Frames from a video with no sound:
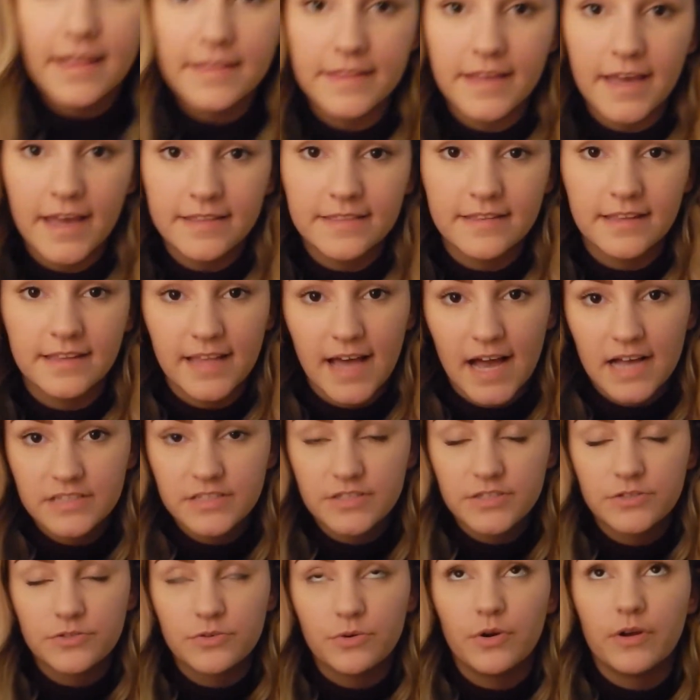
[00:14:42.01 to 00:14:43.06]
And then the
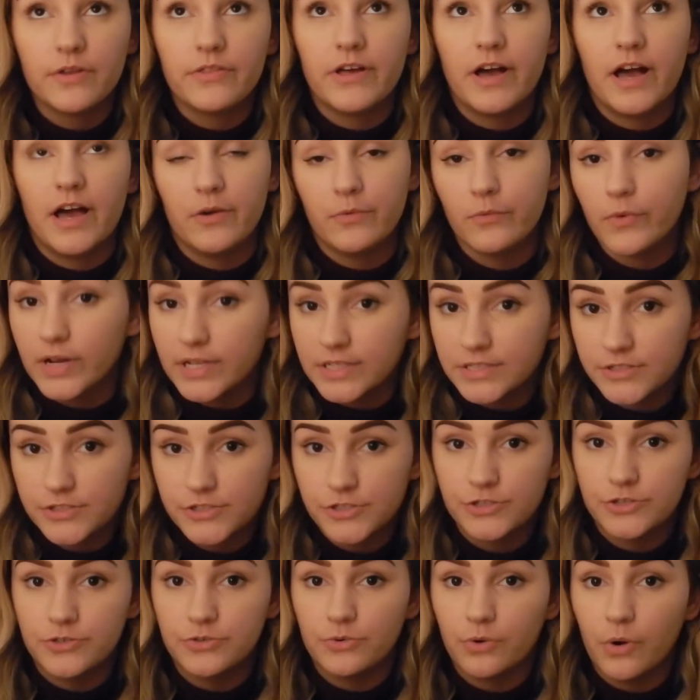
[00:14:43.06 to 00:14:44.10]
last store that I went
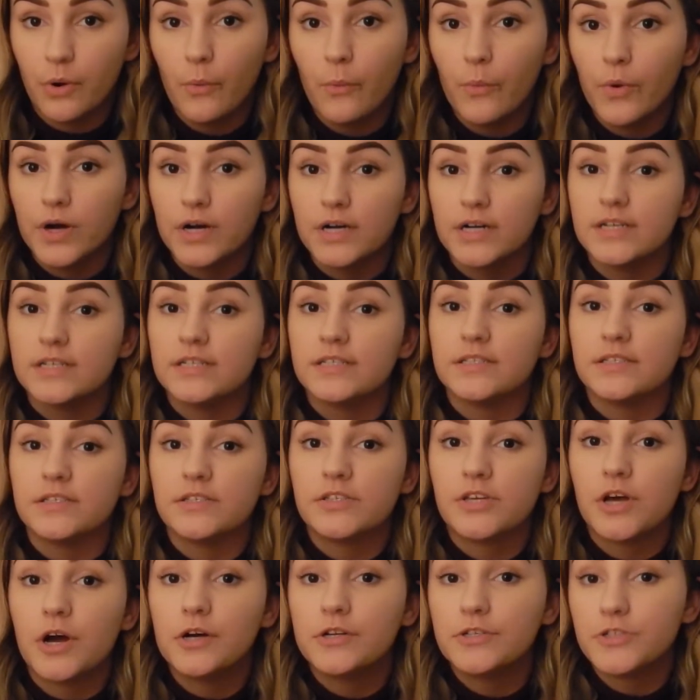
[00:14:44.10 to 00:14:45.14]
to
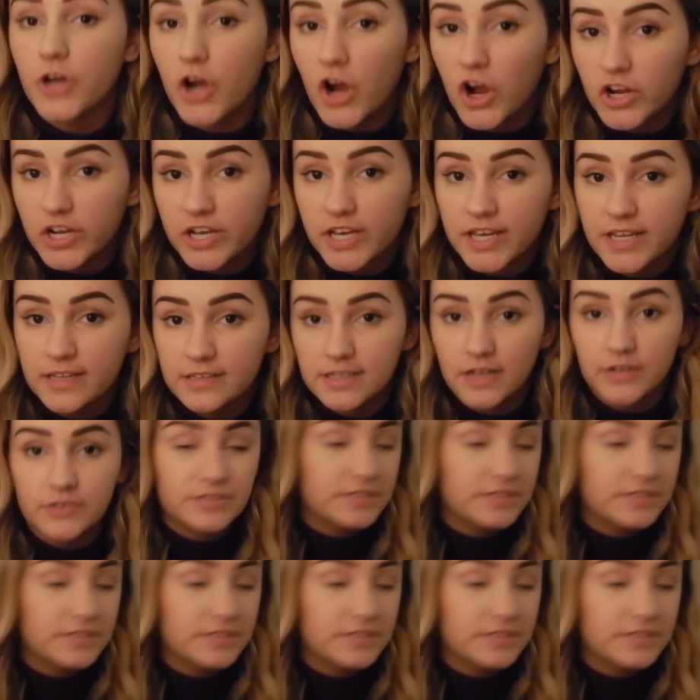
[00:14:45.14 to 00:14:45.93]
was Target, and that